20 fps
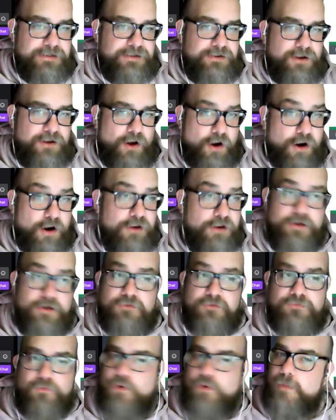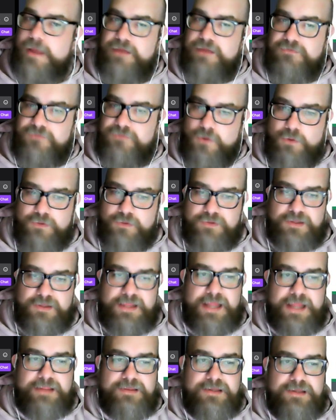Are there 4-bet folds in
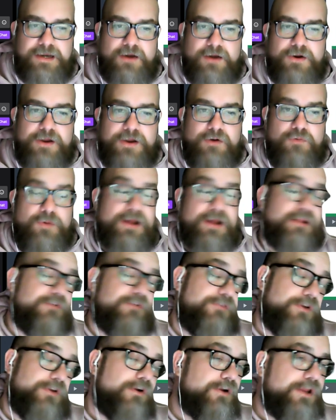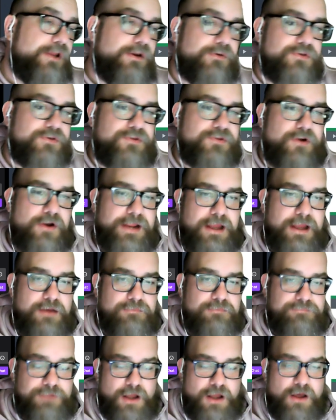that scenario? Well, if you're, starting out
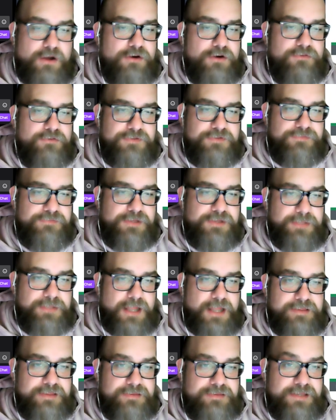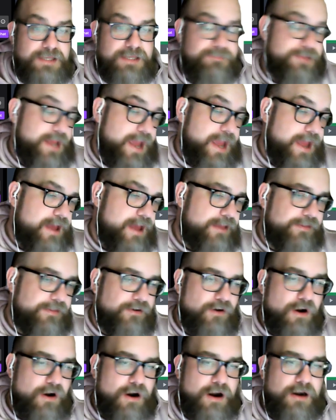150 blinds deep, yeah,
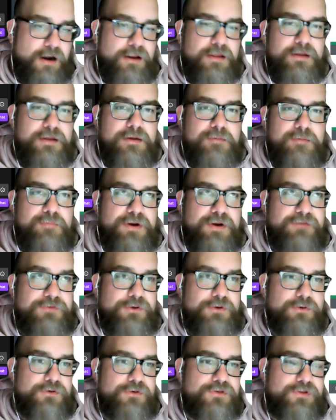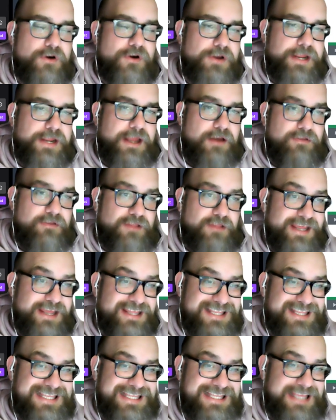there are. But if you're starting out like
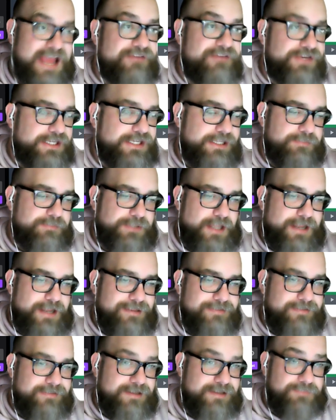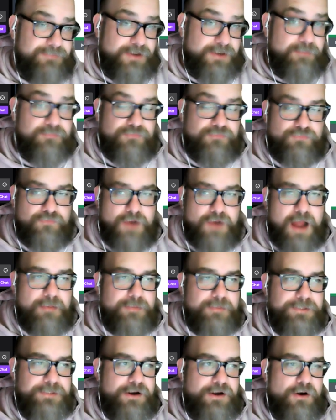70 blinds deep, there
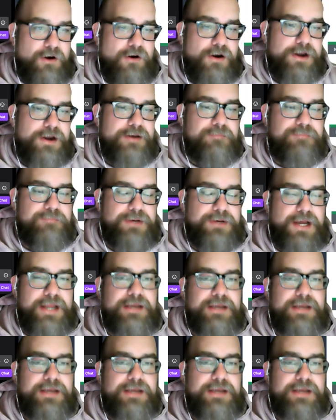probably aren't. But